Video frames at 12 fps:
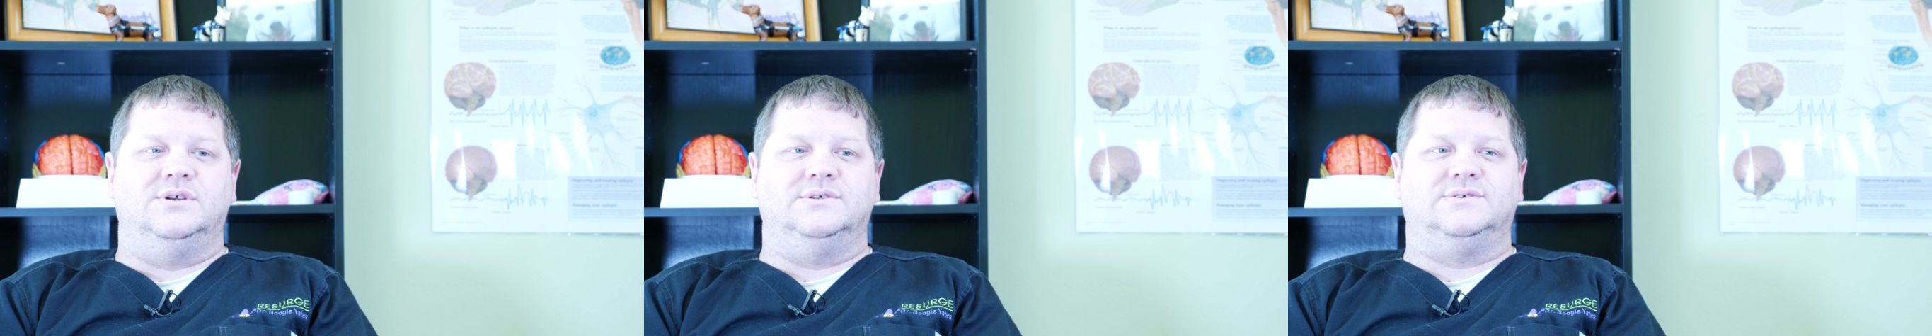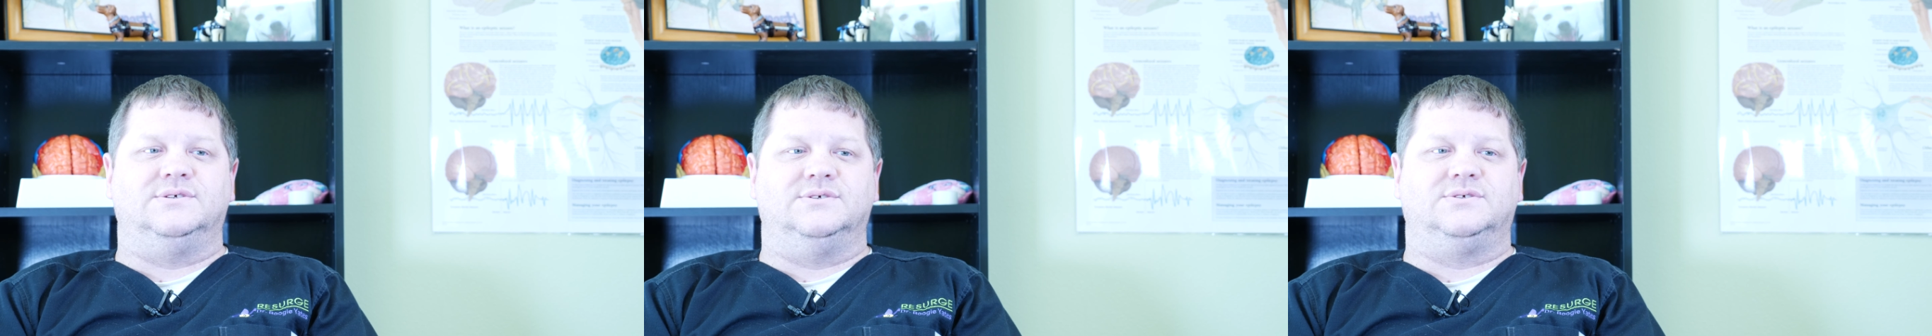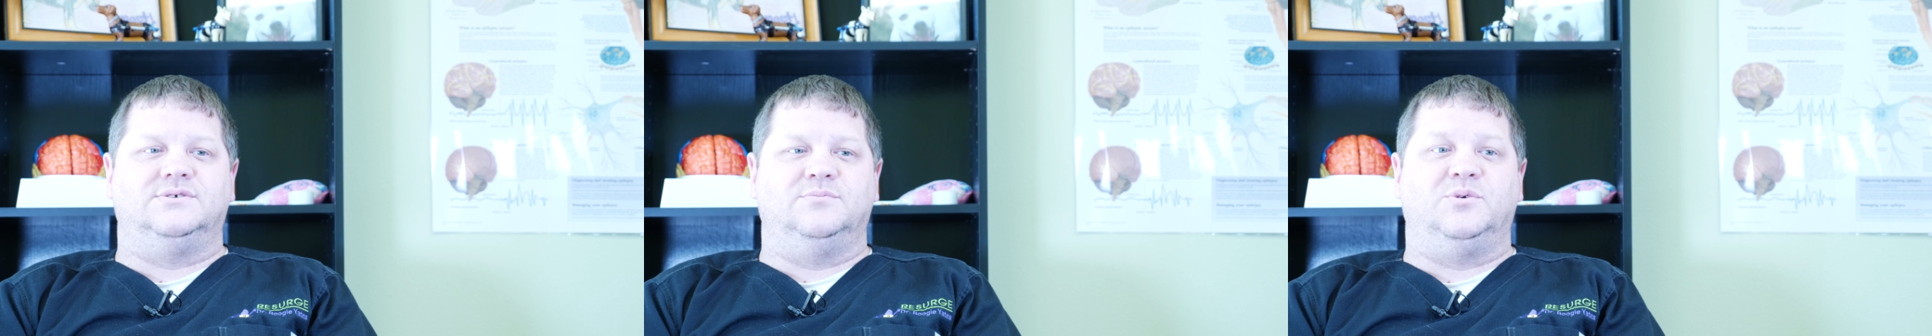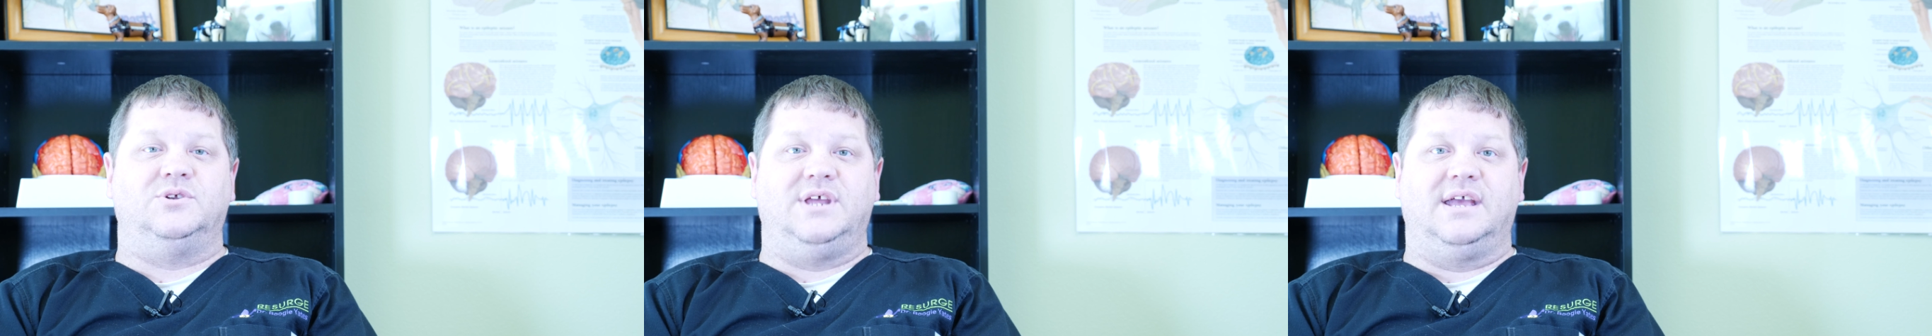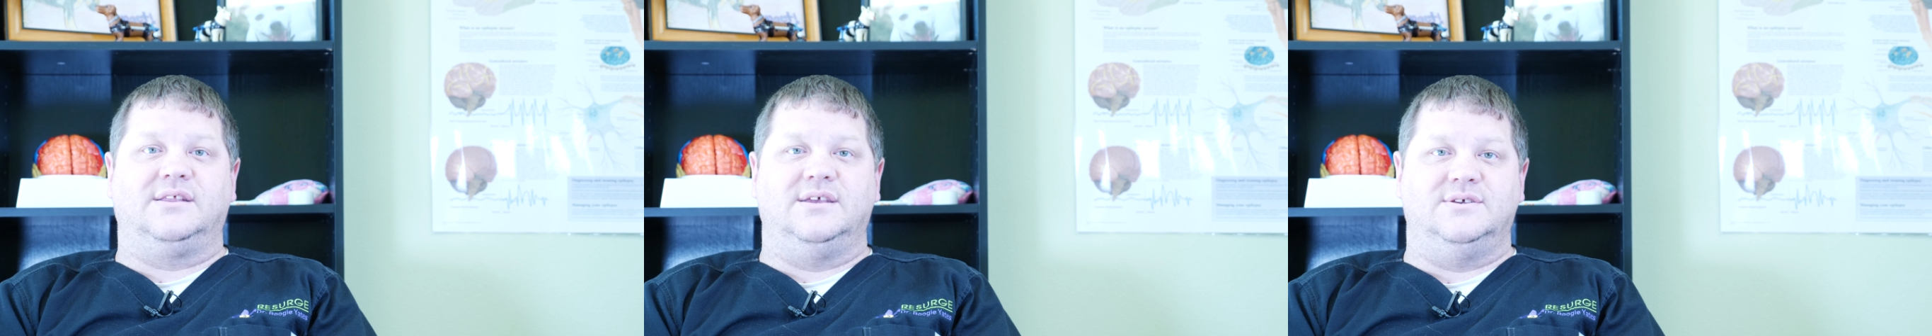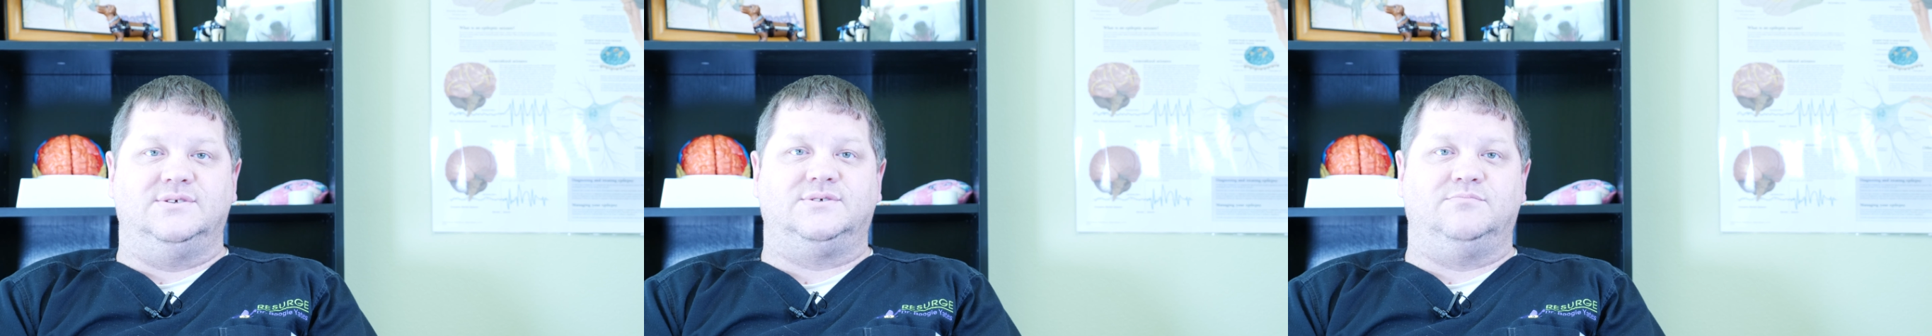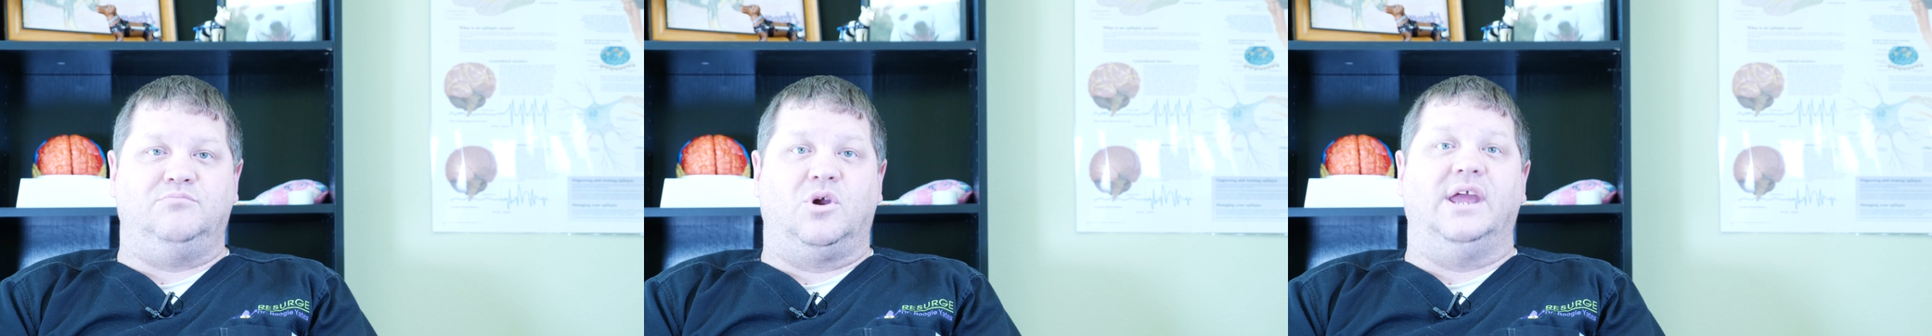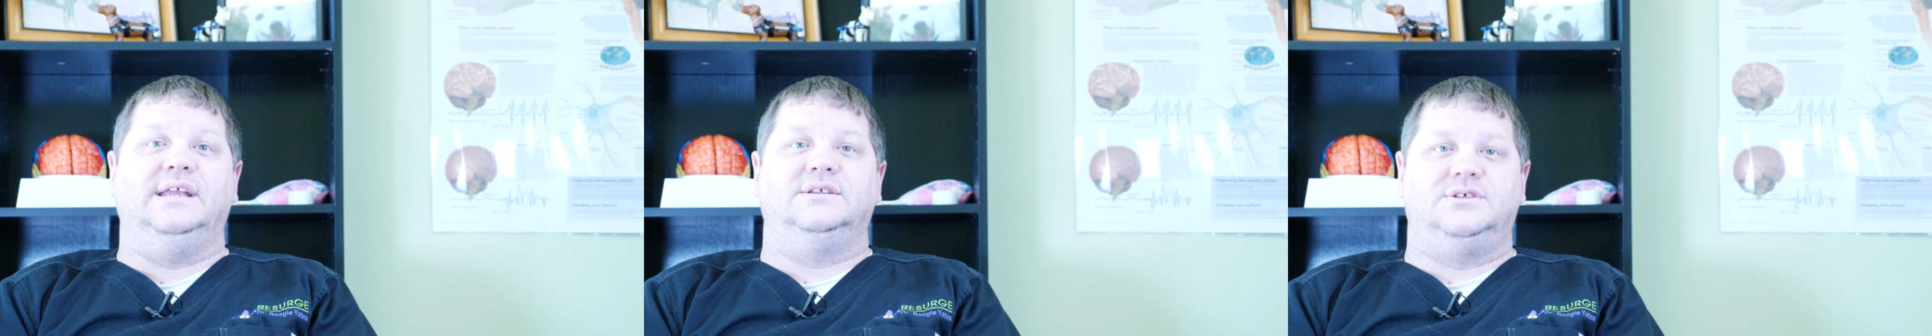is to protect his brain